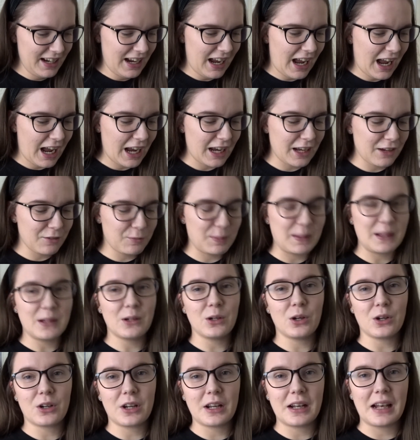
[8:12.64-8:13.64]
I have been
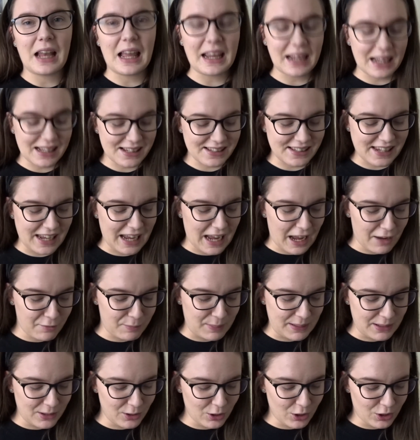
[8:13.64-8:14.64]
looking, like I say, I've
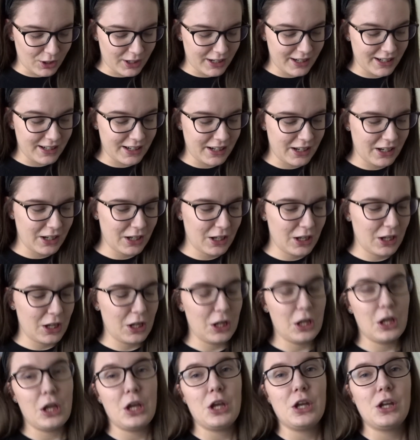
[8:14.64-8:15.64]
been looking
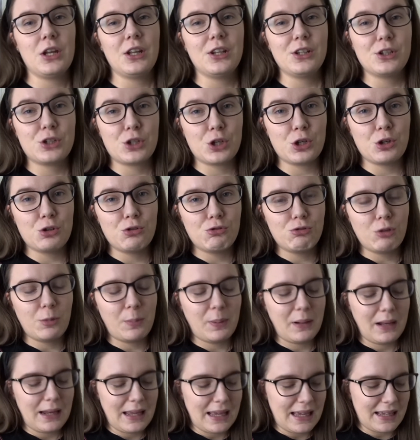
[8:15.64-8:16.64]
to
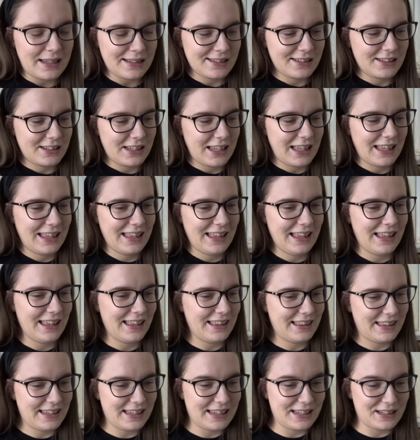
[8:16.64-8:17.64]
replace
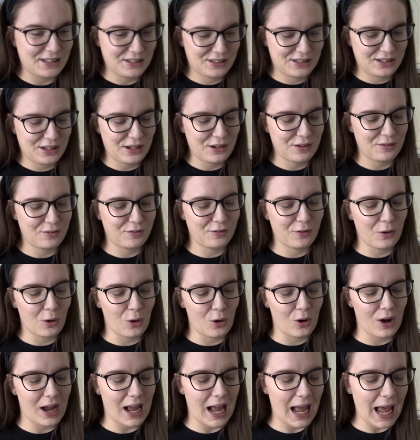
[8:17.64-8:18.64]
these
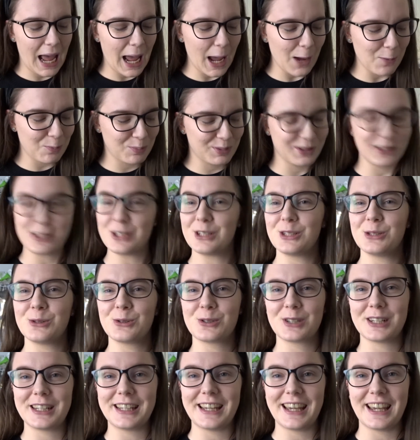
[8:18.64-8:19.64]
for
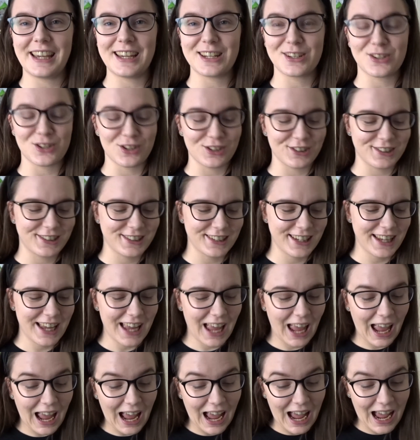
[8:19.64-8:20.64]
absolutely ages,
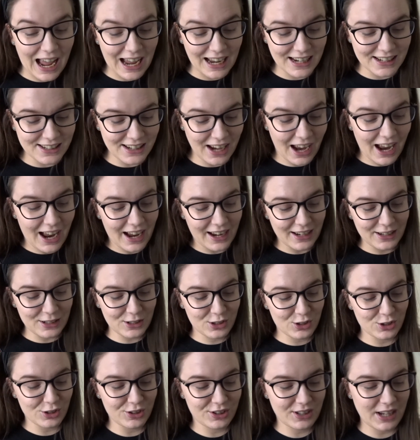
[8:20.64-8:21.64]
and I
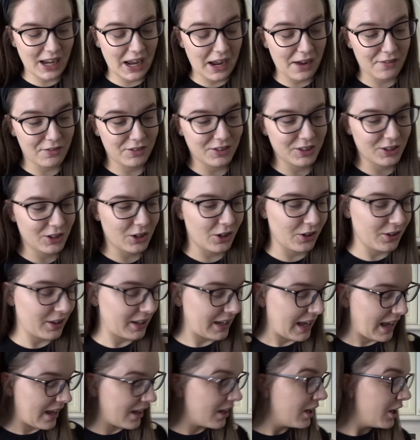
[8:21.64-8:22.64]
just haven't got
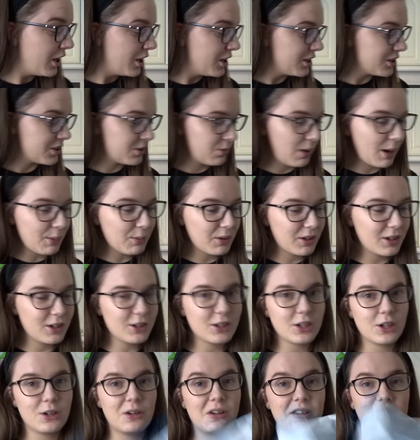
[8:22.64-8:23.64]
that yet. So what I'm going
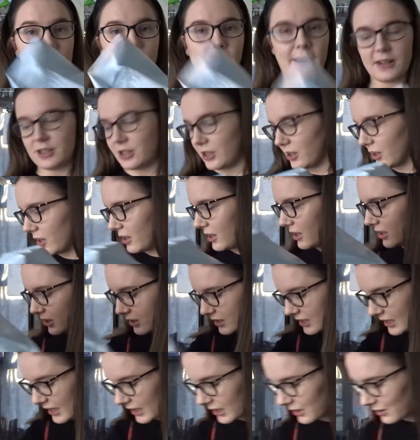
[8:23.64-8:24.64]
to do is I'm actually going
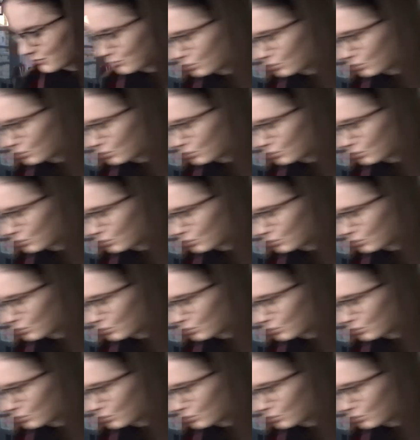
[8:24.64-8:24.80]
to take them